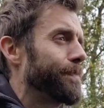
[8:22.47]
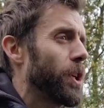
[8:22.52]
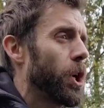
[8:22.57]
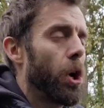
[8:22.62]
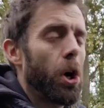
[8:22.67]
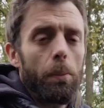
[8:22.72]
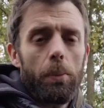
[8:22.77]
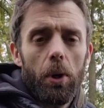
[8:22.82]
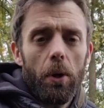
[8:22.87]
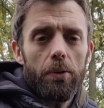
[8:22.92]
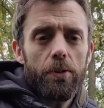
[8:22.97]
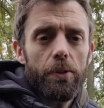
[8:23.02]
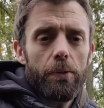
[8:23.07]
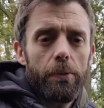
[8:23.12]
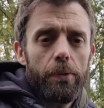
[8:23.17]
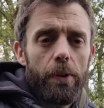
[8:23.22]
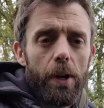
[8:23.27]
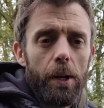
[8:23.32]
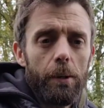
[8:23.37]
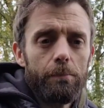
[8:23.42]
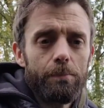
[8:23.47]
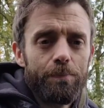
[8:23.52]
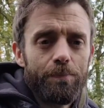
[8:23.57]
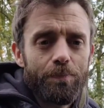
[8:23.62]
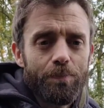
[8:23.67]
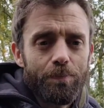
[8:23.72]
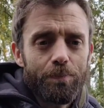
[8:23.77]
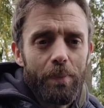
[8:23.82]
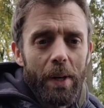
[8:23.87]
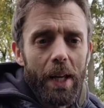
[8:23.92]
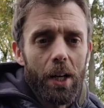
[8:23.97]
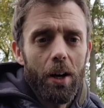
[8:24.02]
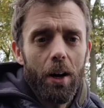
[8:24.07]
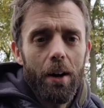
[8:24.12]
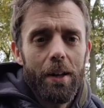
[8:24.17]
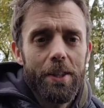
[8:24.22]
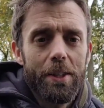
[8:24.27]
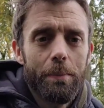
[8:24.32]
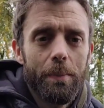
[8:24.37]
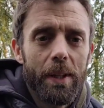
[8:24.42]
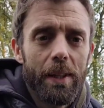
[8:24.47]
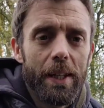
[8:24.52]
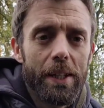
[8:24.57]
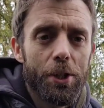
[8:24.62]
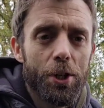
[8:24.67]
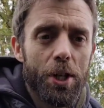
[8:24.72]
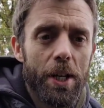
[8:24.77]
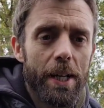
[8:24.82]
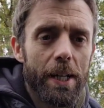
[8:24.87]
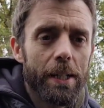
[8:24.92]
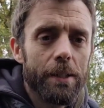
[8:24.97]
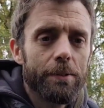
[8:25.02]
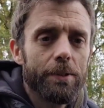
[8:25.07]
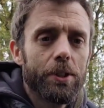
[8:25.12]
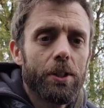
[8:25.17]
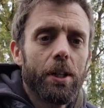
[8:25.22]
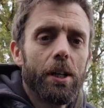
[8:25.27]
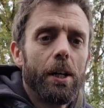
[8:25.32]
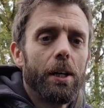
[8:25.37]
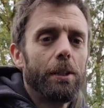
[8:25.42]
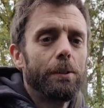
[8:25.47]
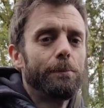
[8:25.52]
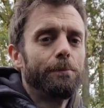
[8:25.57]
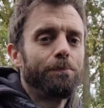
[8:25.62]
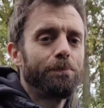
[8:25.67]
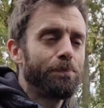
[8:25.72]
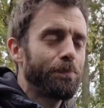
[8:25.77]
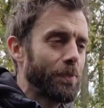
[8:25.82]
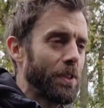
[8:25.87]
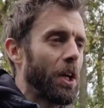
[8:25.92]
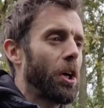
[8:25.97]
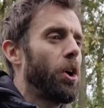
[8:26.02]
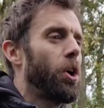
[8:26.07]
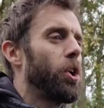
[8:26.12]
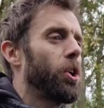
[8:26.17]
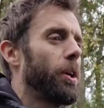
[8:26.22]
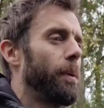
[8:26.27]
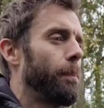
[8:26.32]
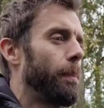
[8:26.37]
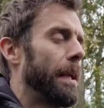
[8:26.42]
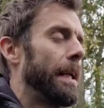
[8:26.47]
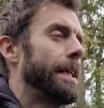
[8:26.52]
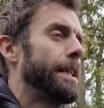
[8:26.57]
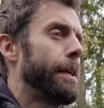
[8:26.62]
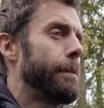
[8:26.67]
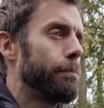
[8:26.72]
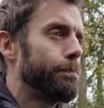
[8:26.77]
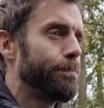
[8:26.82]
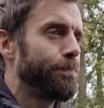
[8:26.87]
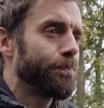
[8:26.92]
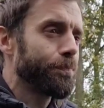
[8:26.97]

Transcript: carp gods have been kind to me this year, so I can't complain.